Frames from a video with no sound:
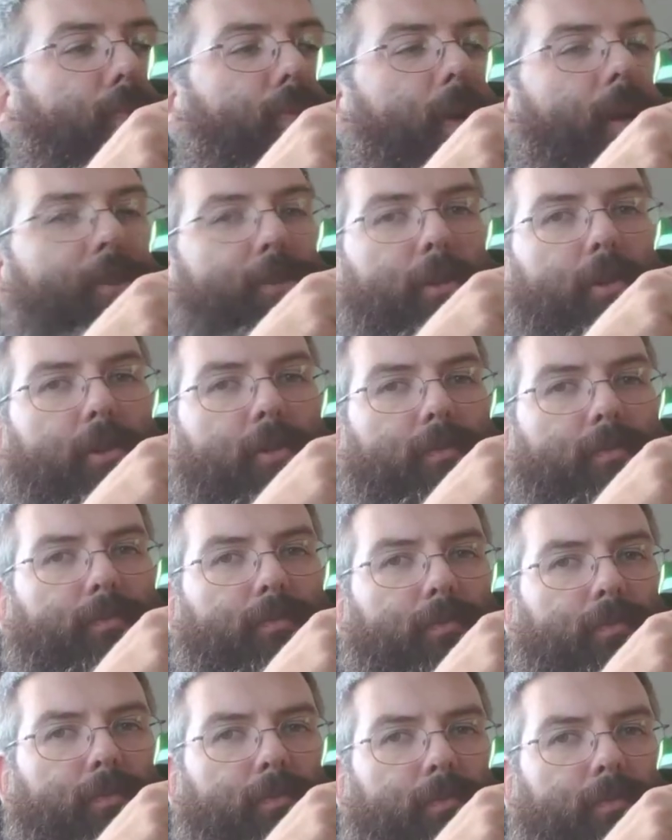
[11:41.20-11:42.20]
pressure
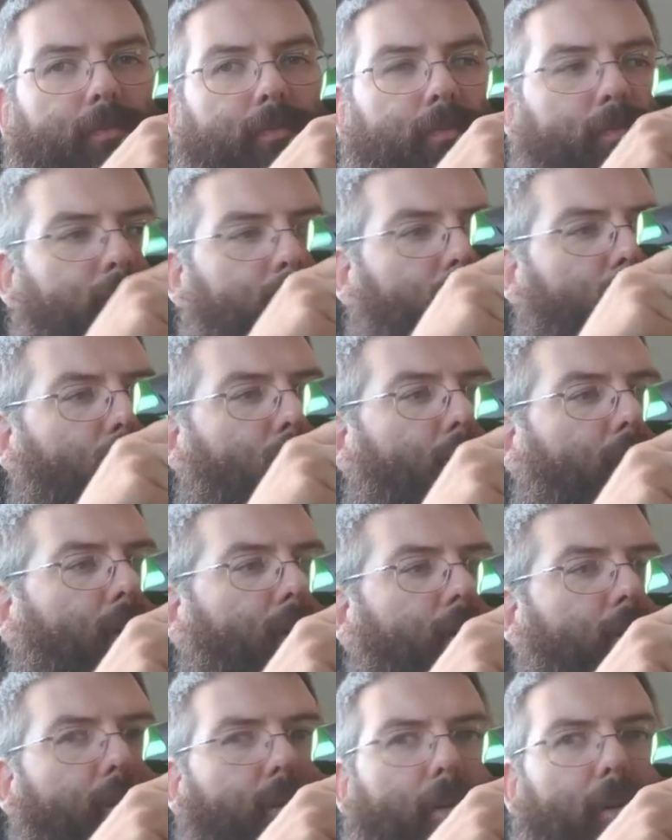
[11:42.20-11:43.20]

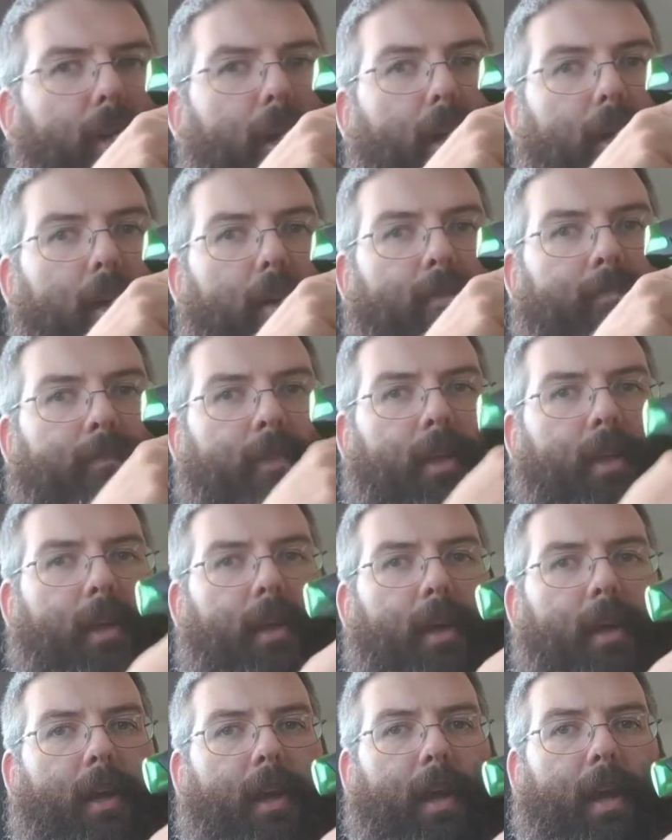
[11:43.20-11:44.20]
on your gun,
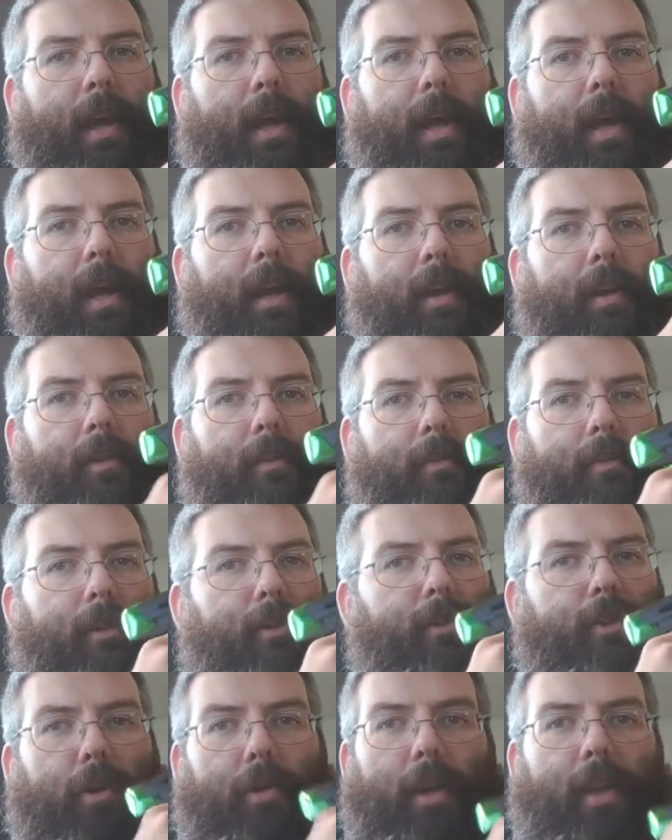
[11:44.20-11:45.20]
and
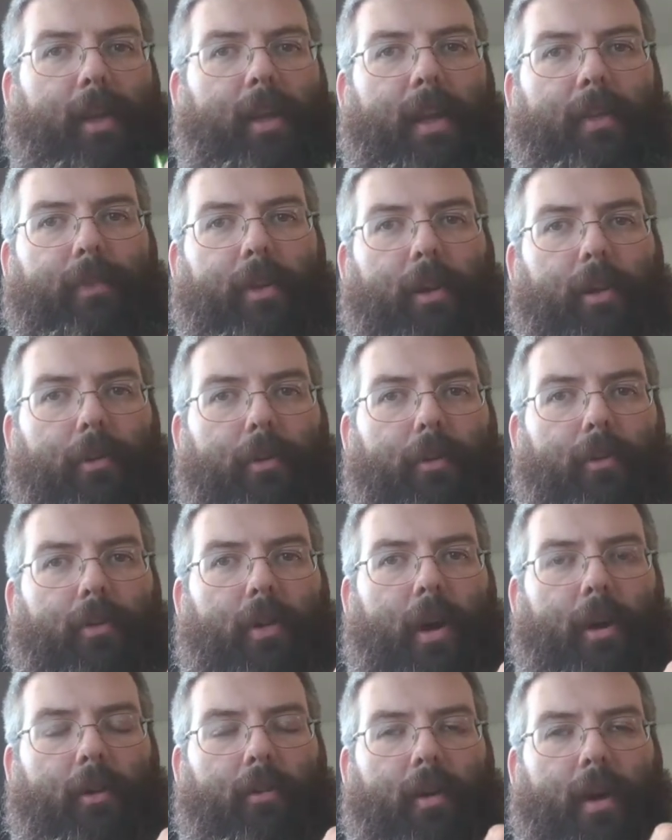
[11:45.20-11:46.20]
there's no need to even go to the
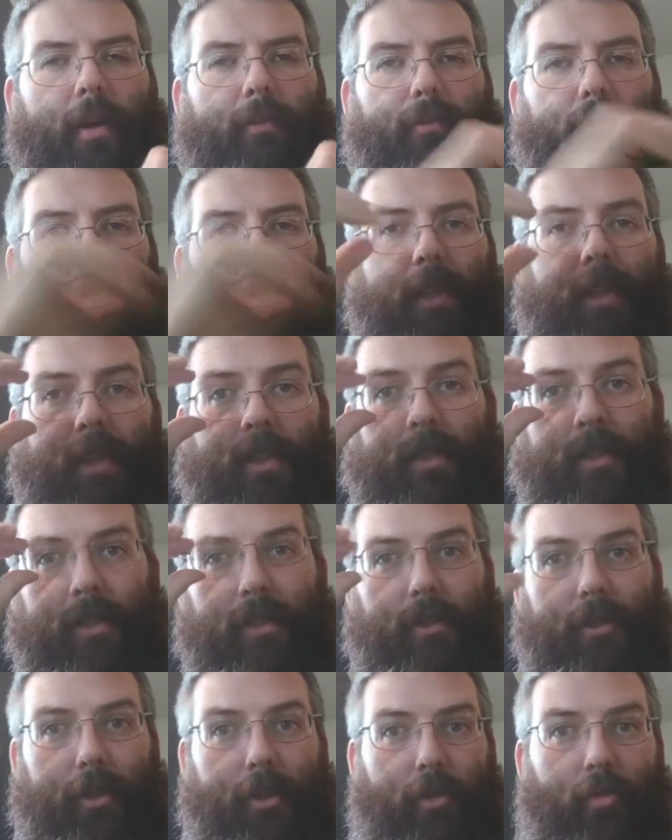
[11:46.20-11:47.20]
chronograph really
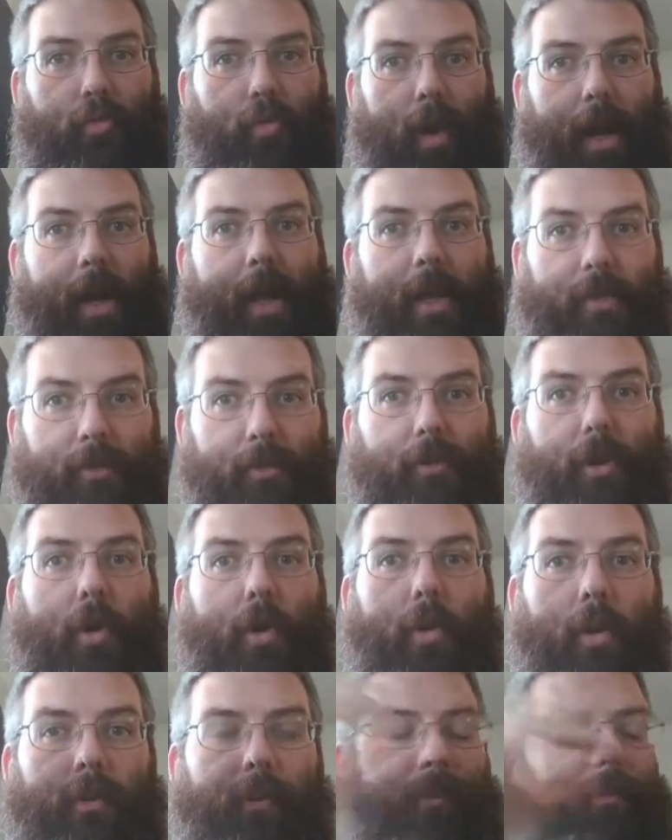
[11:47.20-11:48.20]
until you're ready to
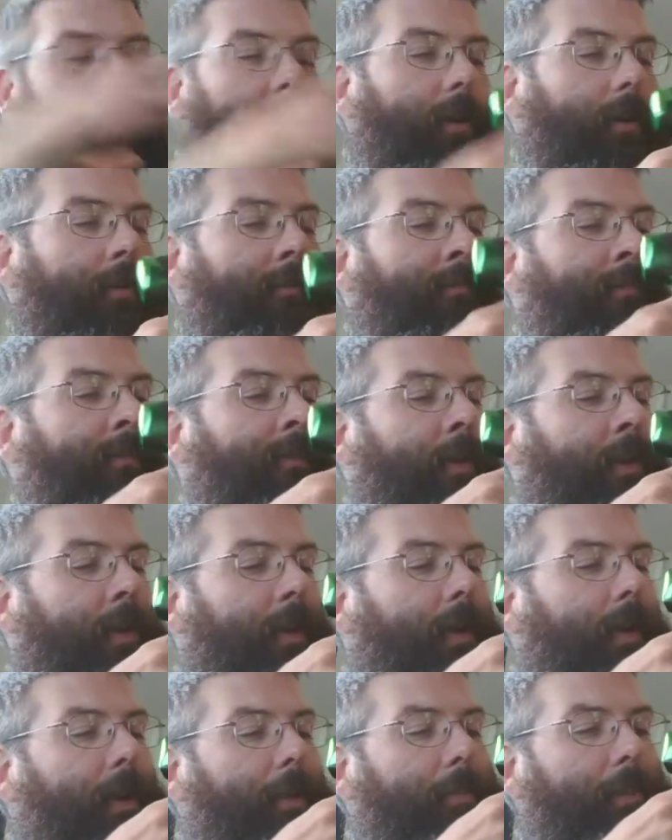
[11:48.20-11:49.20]
go on the field,
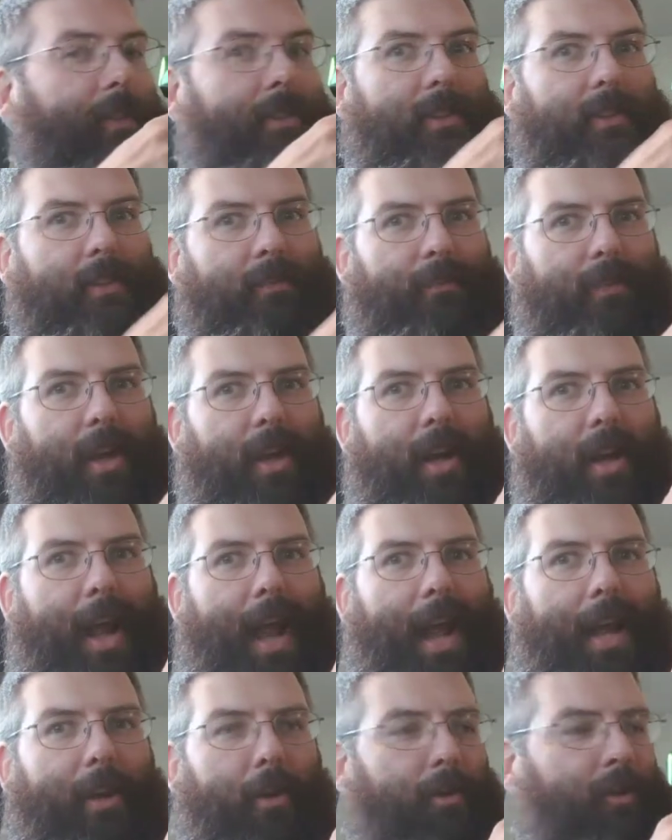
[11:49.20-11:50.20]
because it's a very
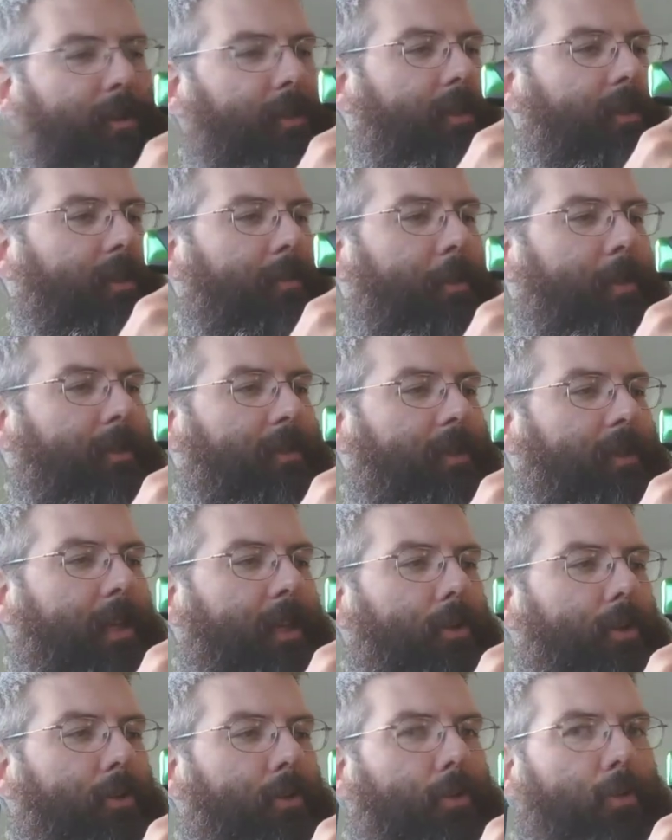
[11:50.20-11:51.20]
accurate system. It'll tell
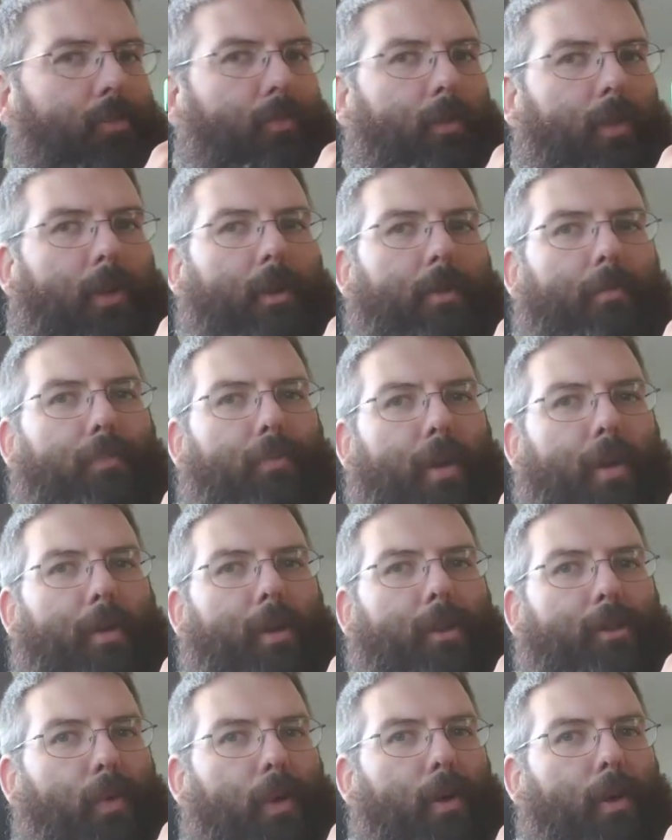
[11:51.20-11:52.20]
you pretty
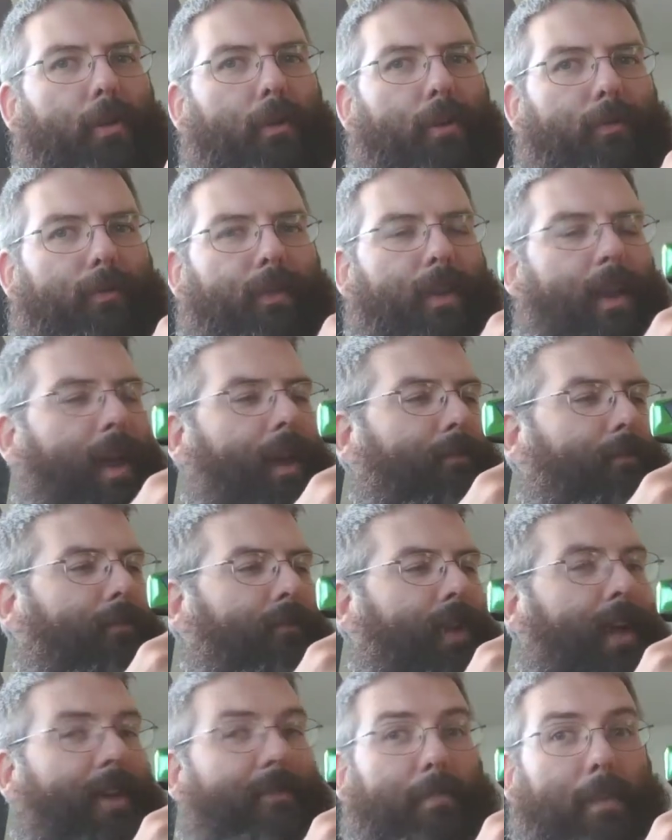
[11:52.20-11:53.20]
much what your
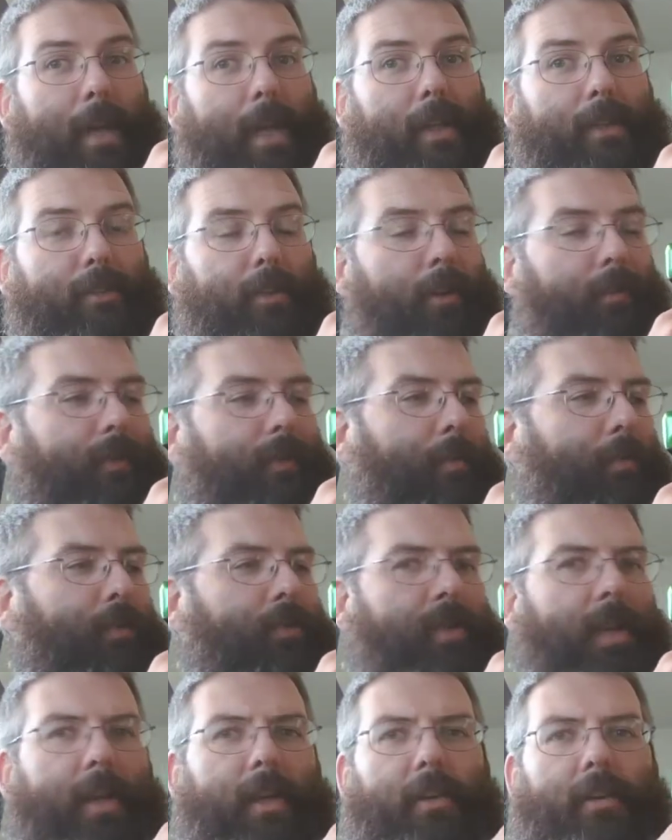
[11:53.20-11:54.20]
FPS or your feet per
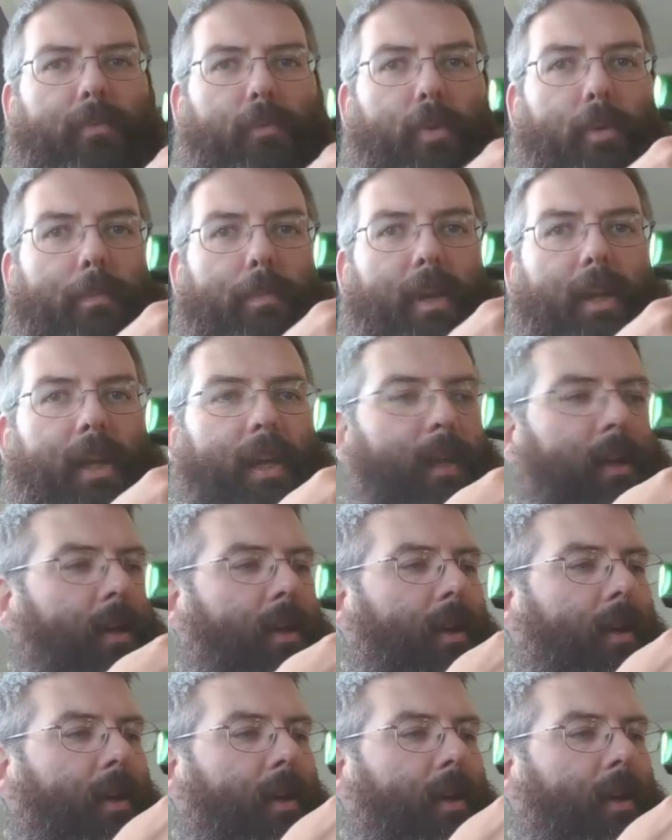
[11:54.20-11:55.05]
second will be.